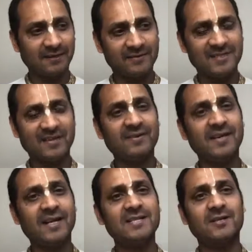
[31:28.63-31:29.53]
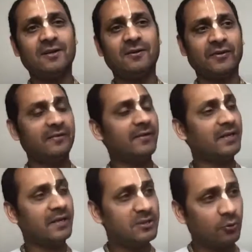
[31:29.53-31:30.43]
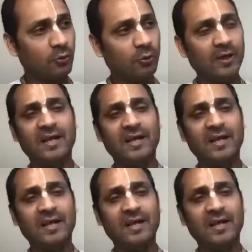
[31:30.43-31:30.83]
7 days of even his whole